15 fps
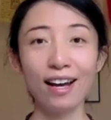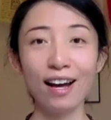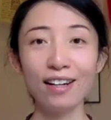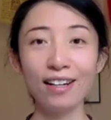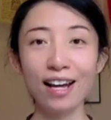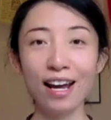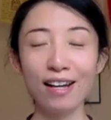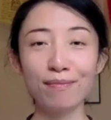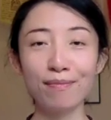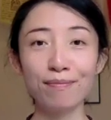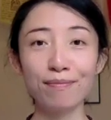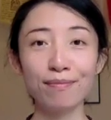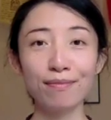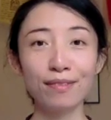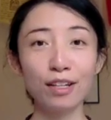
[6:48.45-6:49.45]

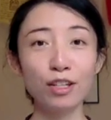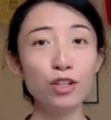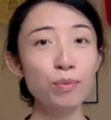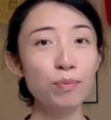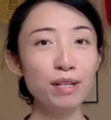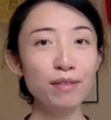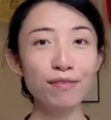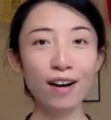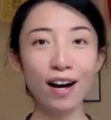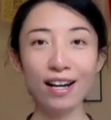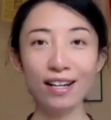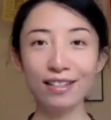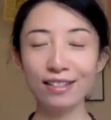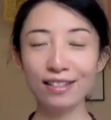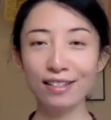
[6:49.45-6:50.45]
Again, you may
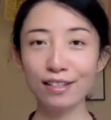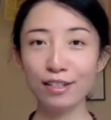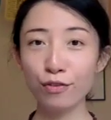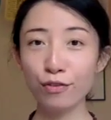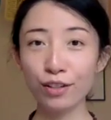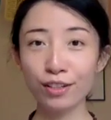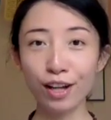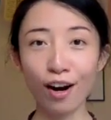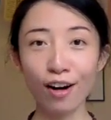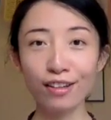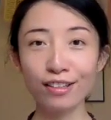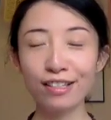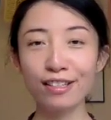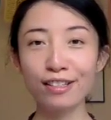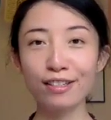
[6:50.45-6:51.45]
find different
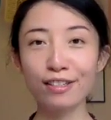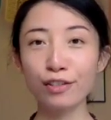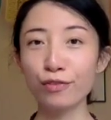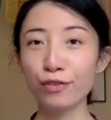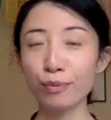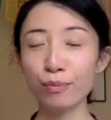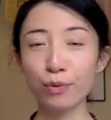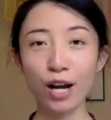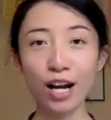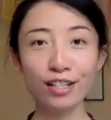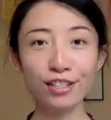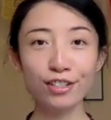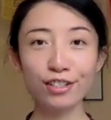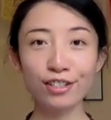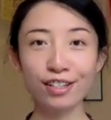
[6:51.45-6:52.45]
artists, different
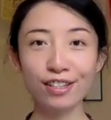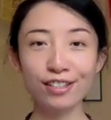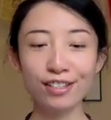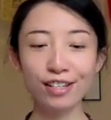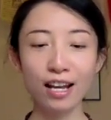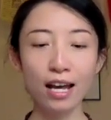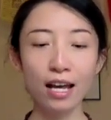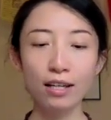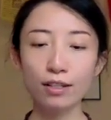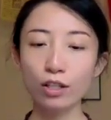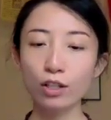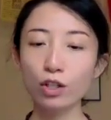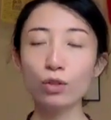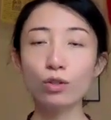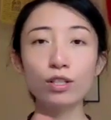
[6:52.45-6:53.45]
practitioners, they
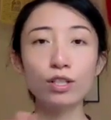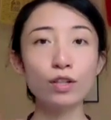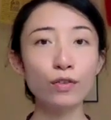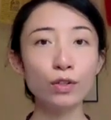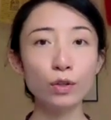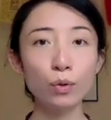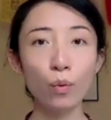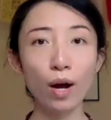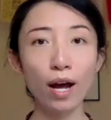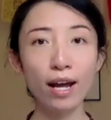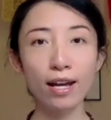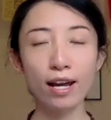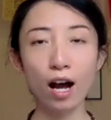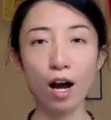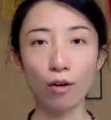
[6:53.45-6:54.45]
use different
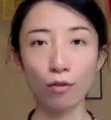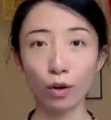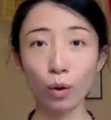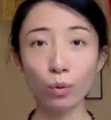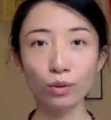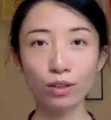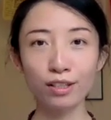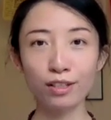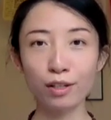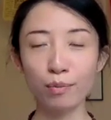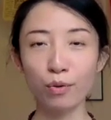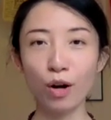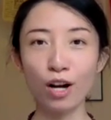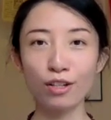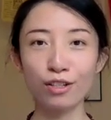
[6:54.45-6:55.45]
way of holding the
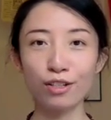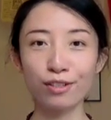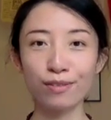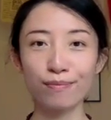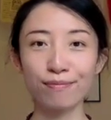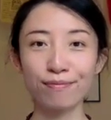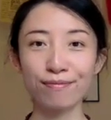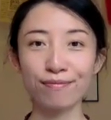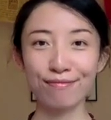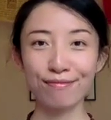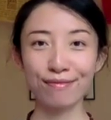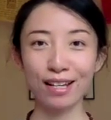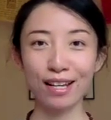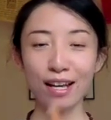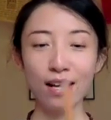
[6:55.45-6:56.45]
brush.
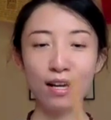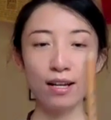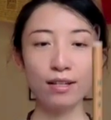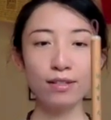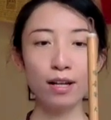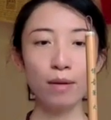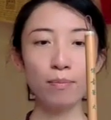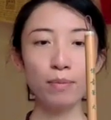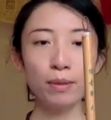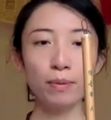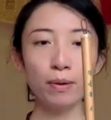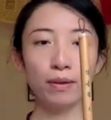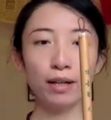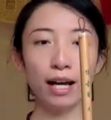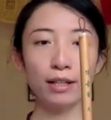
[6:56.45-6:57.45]
Some
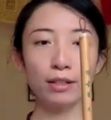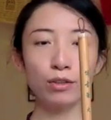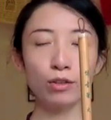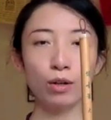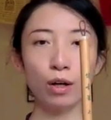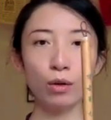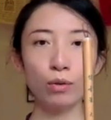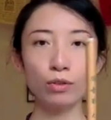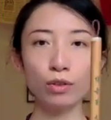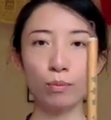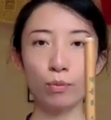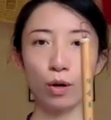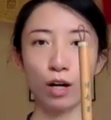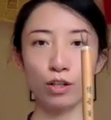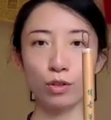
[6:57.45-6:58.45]
people like to hold the
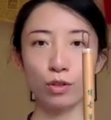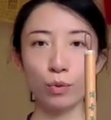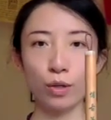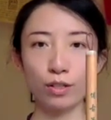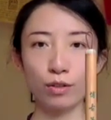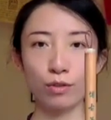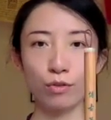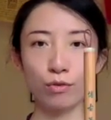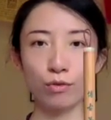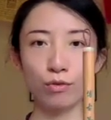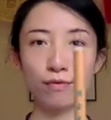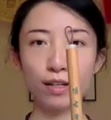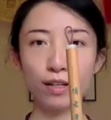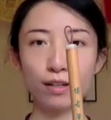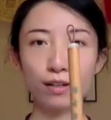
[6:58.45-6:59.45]
brush with 3
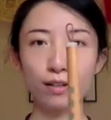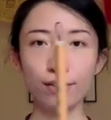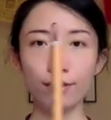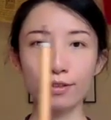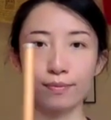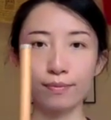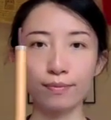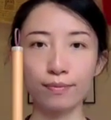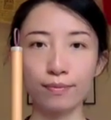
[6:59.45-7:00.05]
fingers.